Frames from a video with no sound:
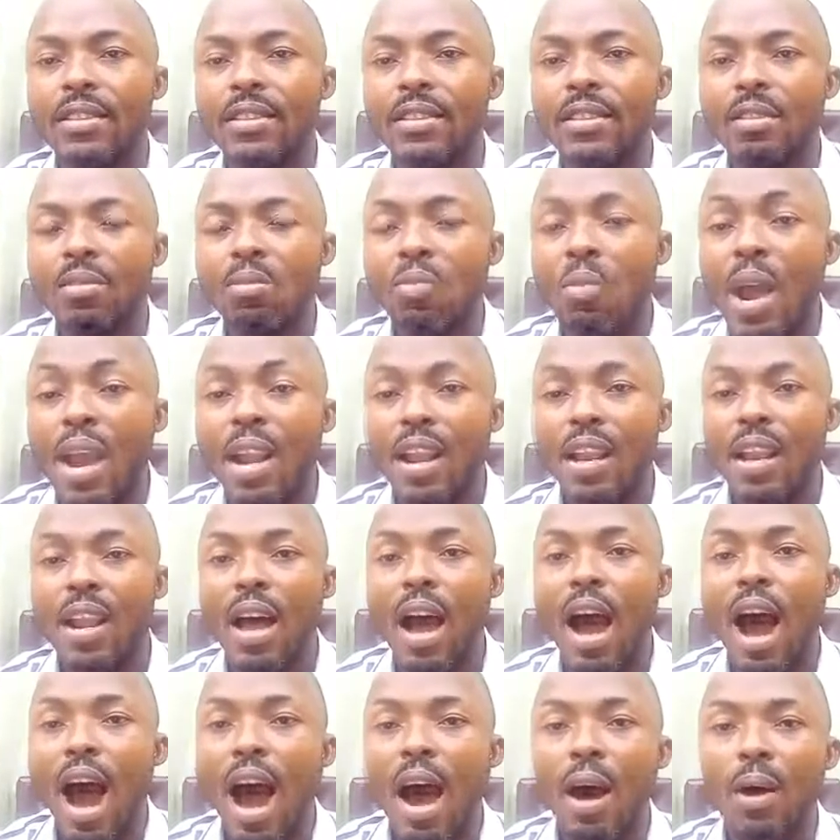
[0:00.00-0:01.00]
When?
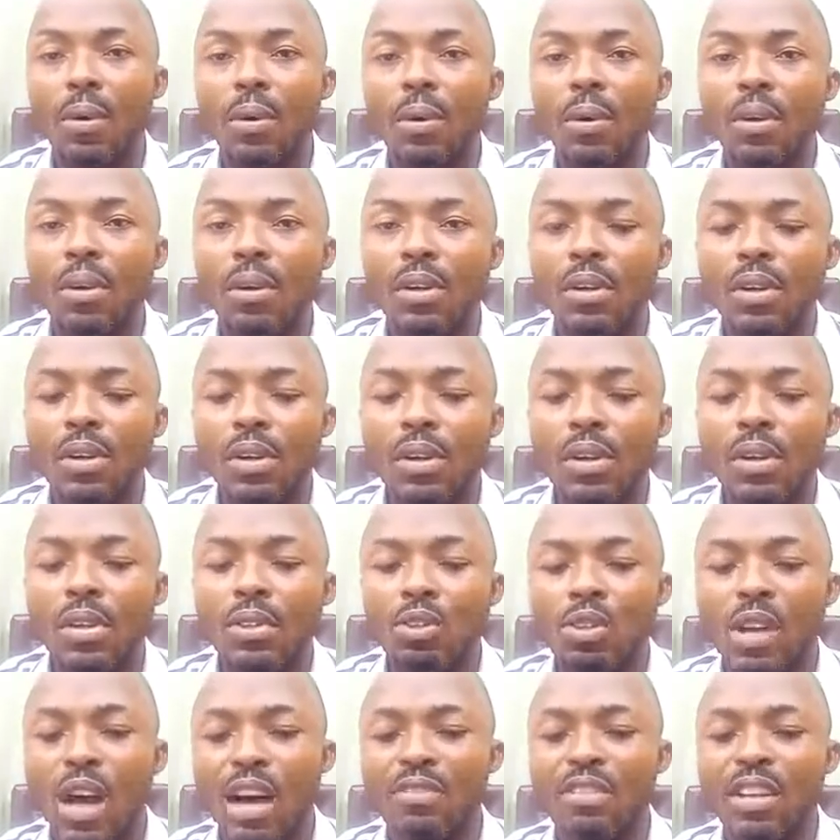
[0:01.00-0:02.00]
How?
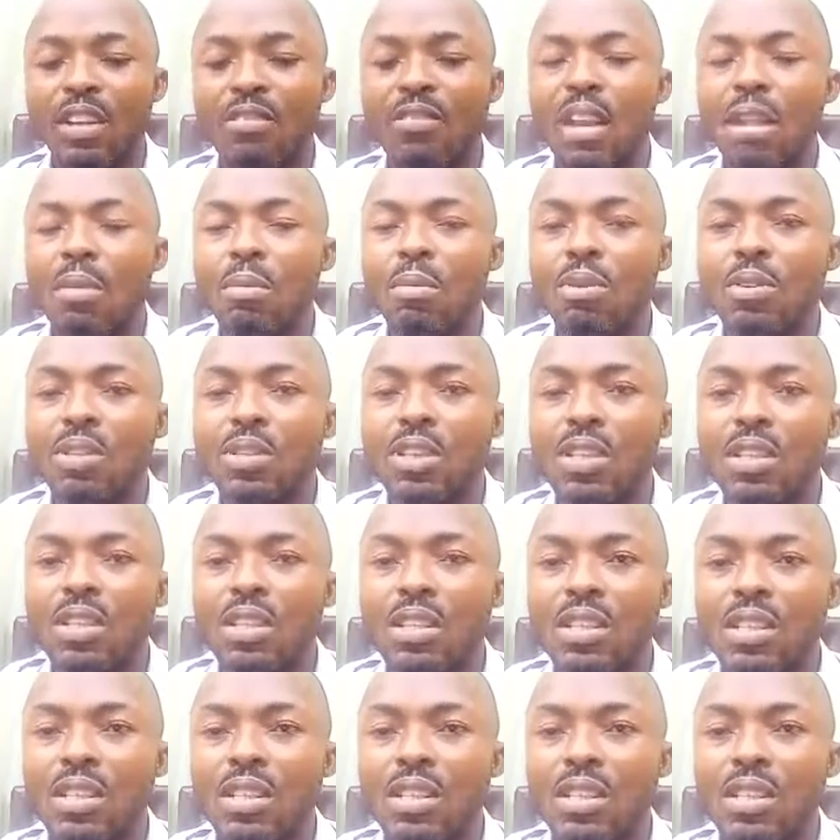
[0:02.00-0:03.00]
Do you have the available
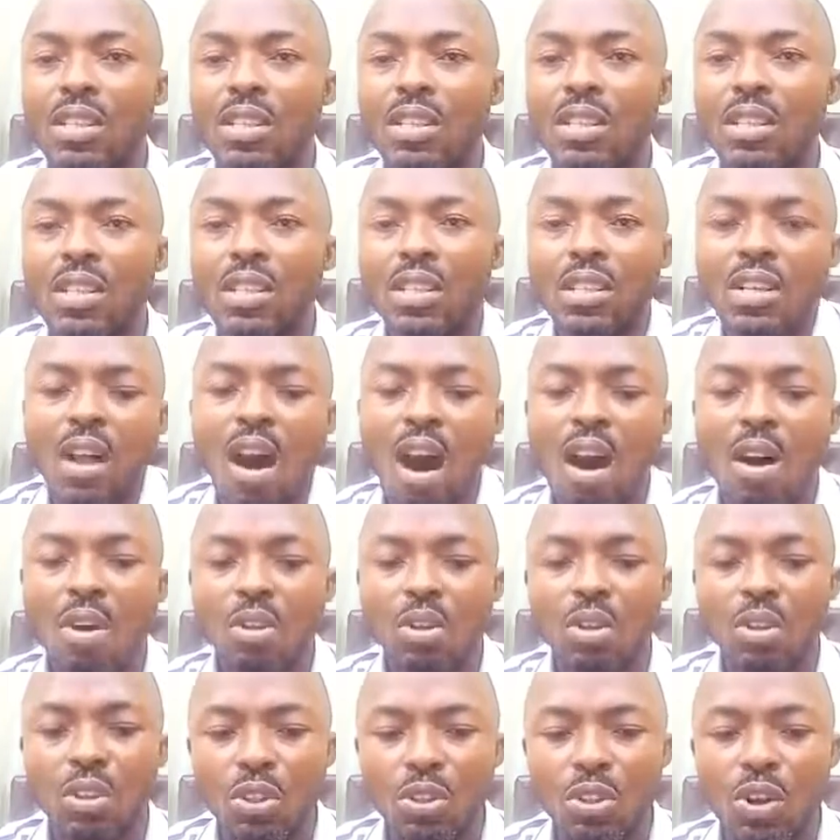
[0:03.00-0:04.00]
resources?
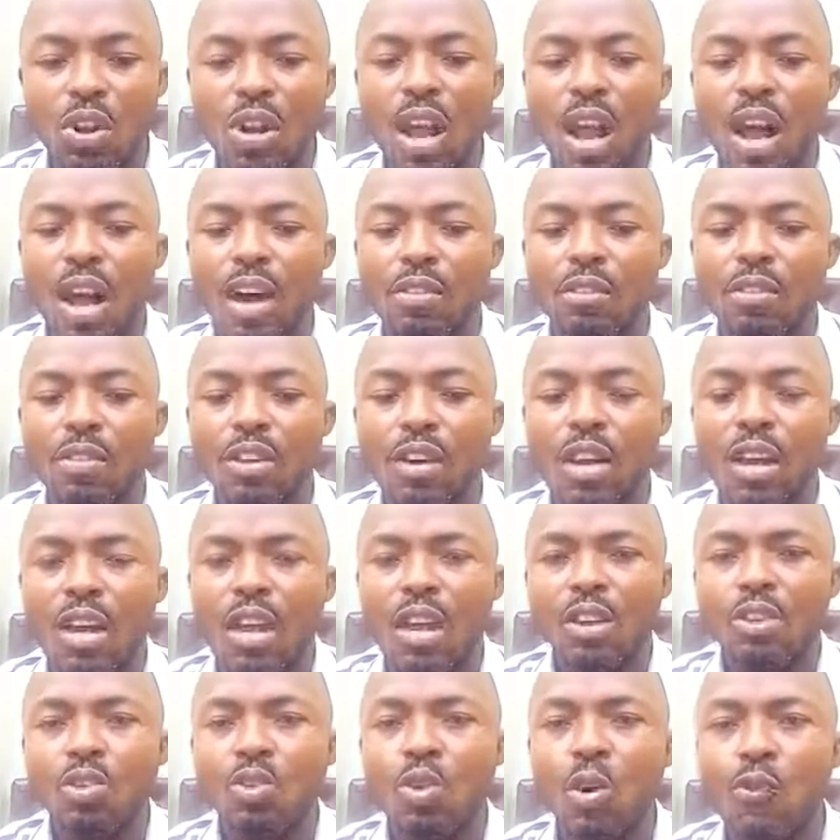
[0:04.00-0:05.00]
No, you don't have.
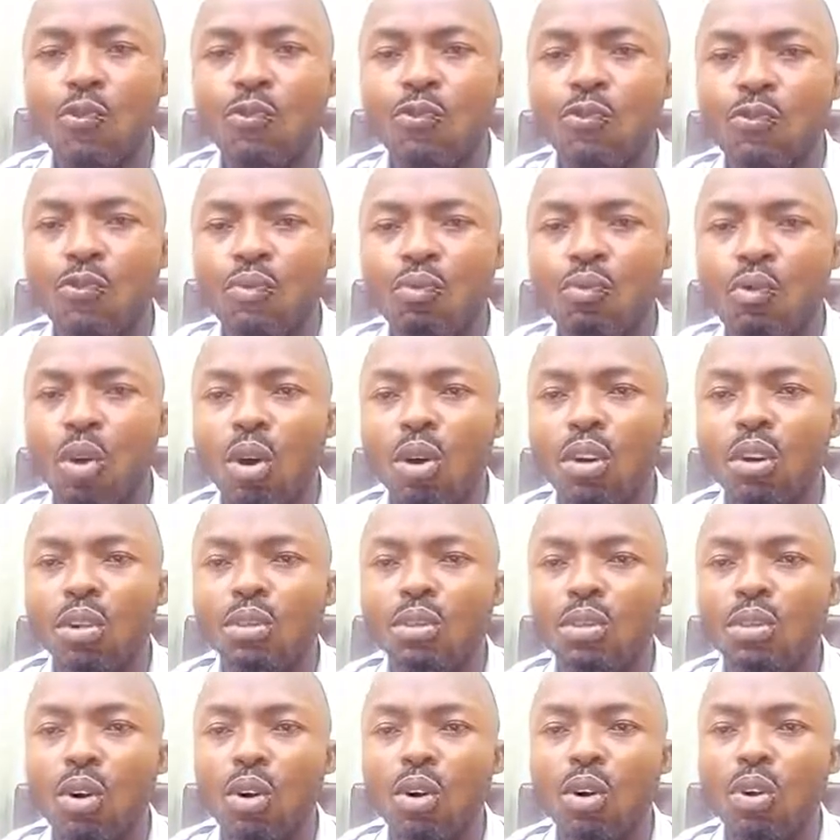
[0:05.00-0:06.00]
Your
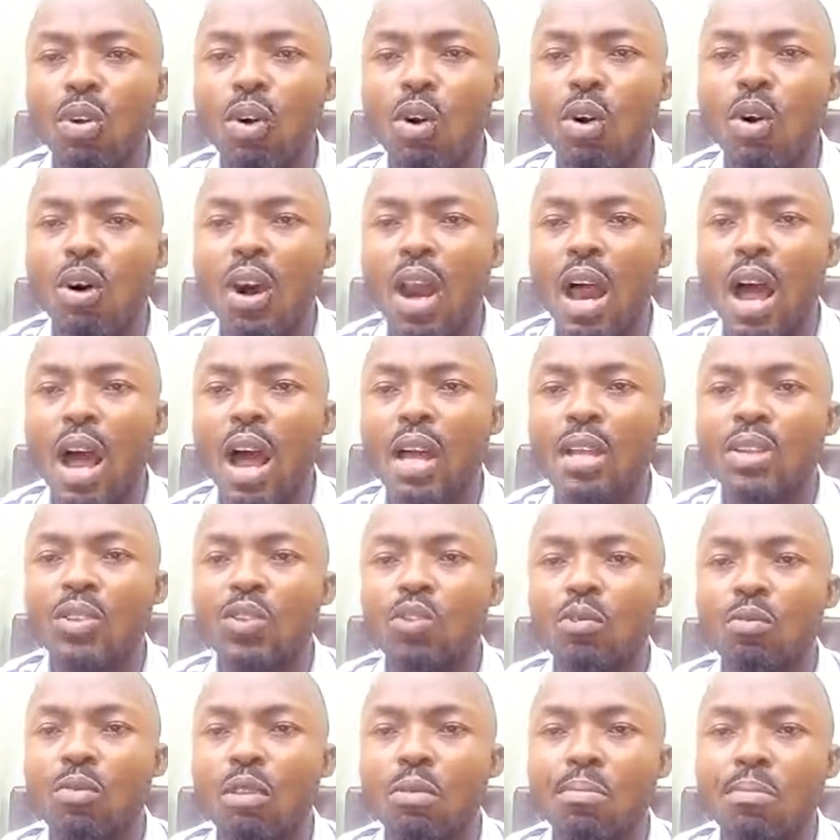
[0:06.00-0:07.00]
goal has
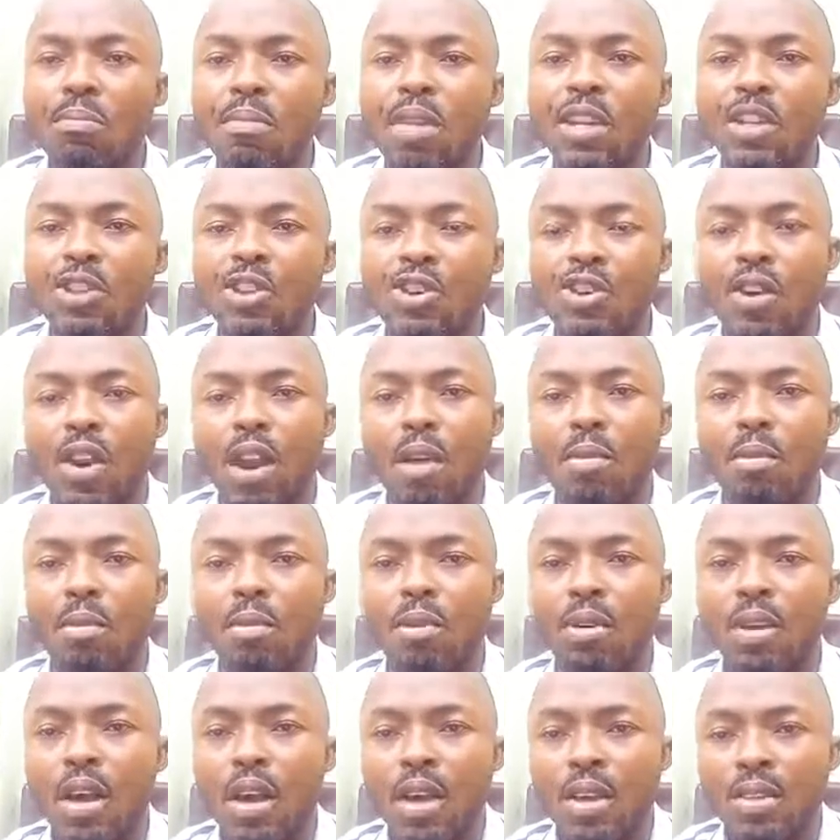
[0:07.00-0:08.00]
to be measurable.
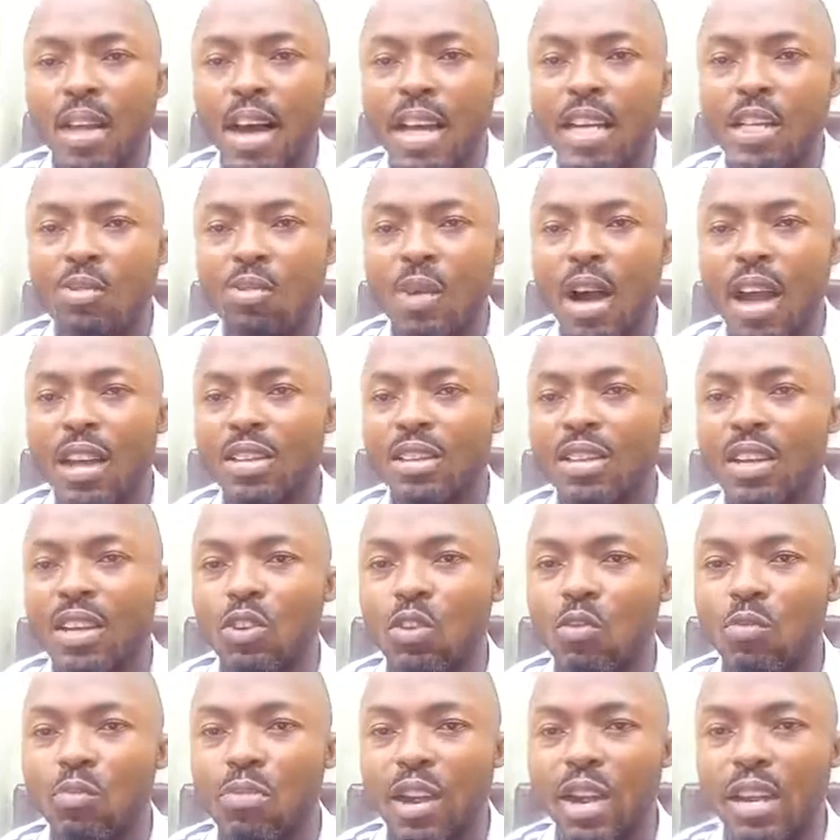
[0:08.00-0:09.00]
That is why I say
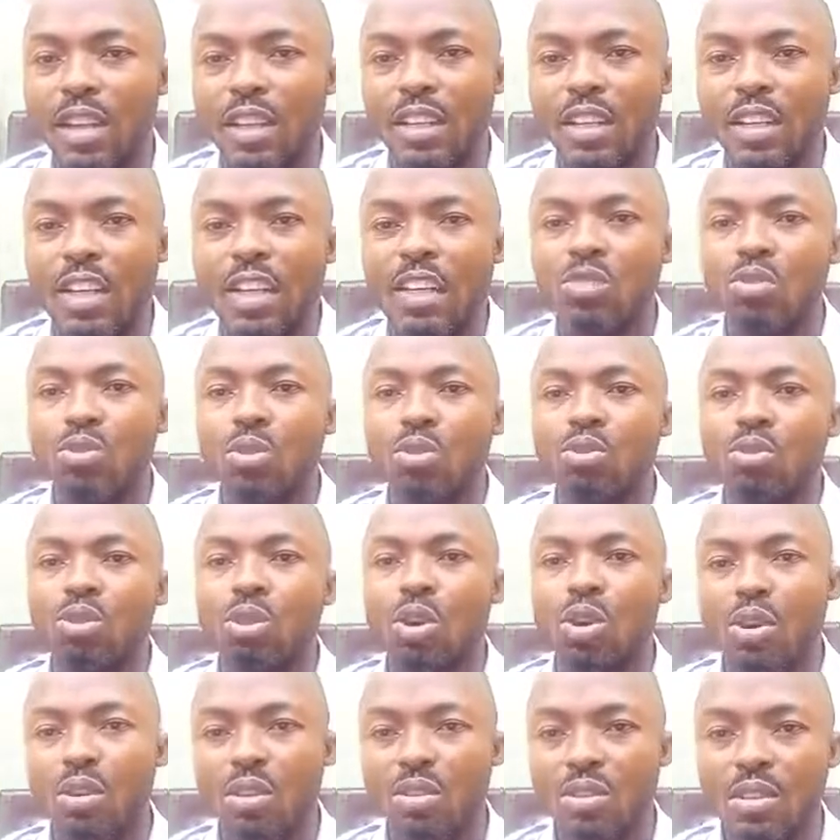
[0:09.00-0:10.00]
you break it into
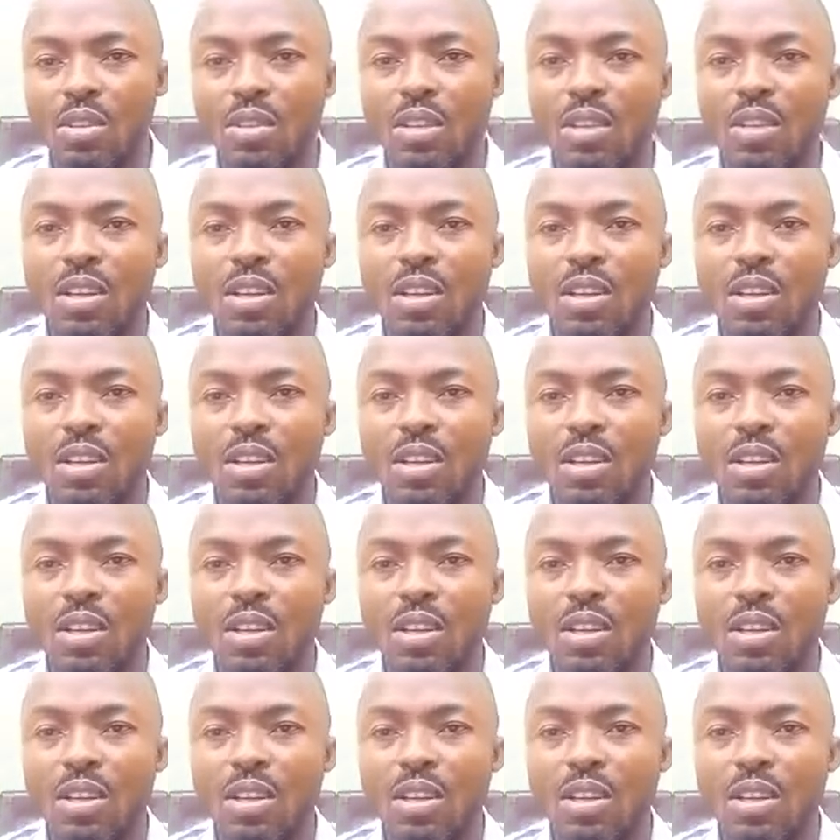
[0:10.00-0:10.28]
chunks.